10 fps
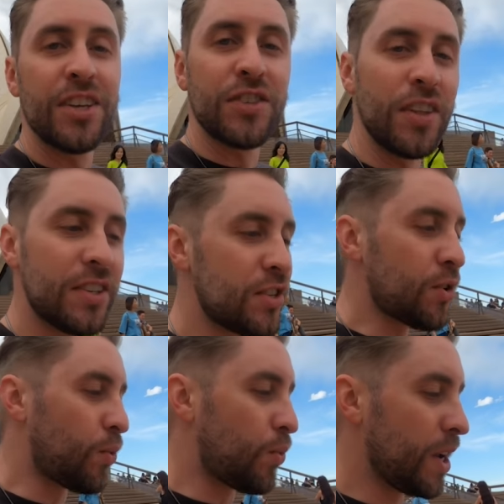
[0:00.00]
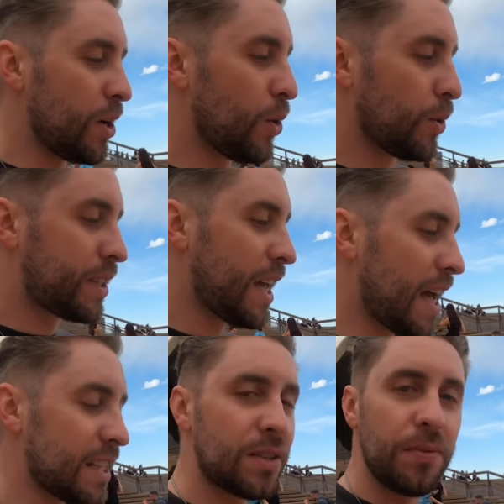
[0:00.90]
So this is a real
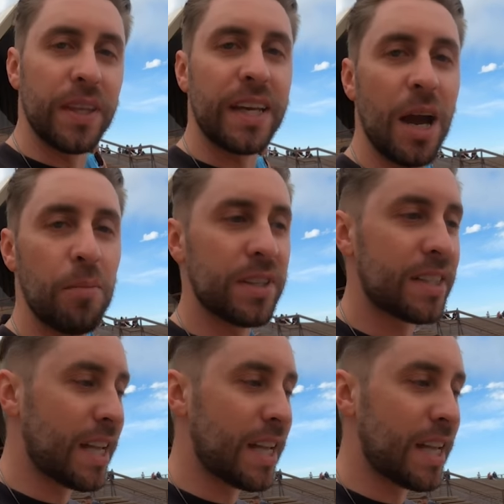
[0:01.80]
test for the camera